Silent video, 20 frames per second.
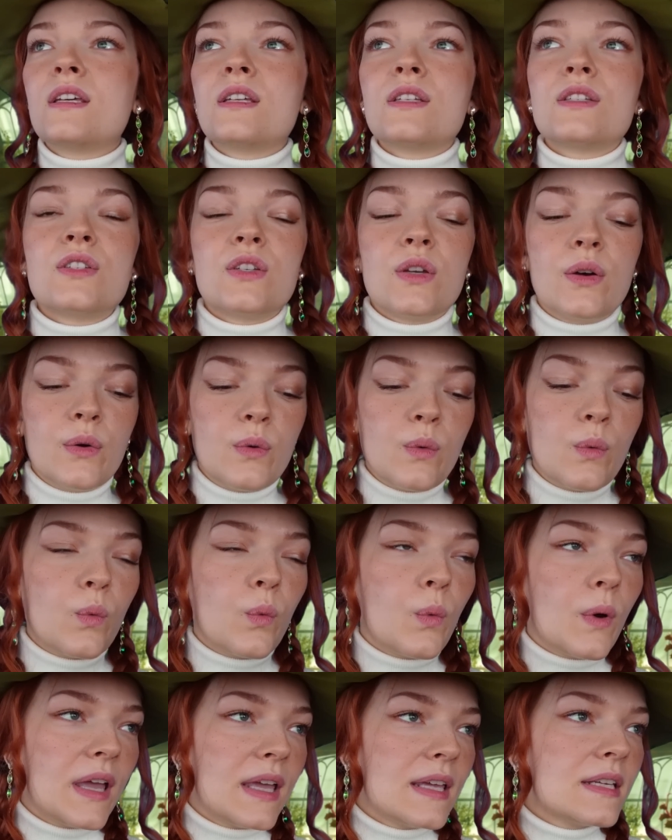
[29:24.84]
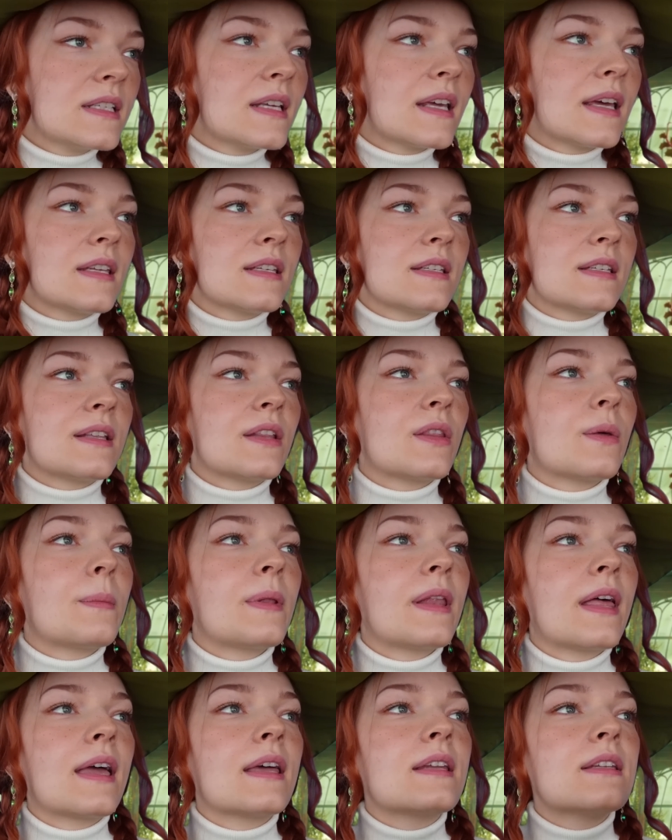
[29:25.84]
So wait until the
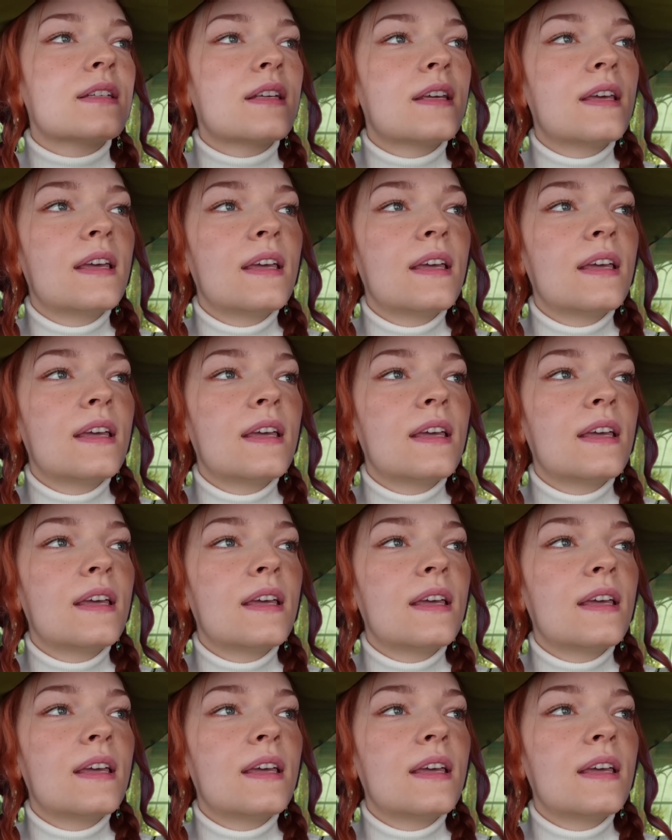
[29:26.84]
plant